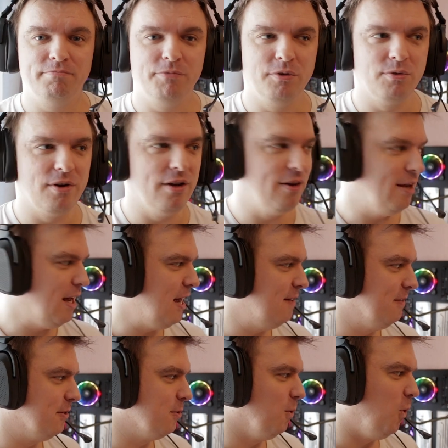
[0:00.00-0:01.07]
You can
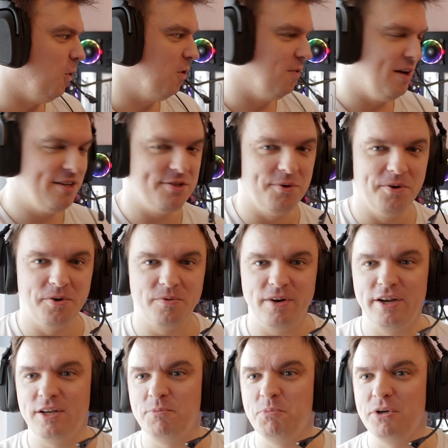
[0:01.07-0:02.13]
have it always on, right?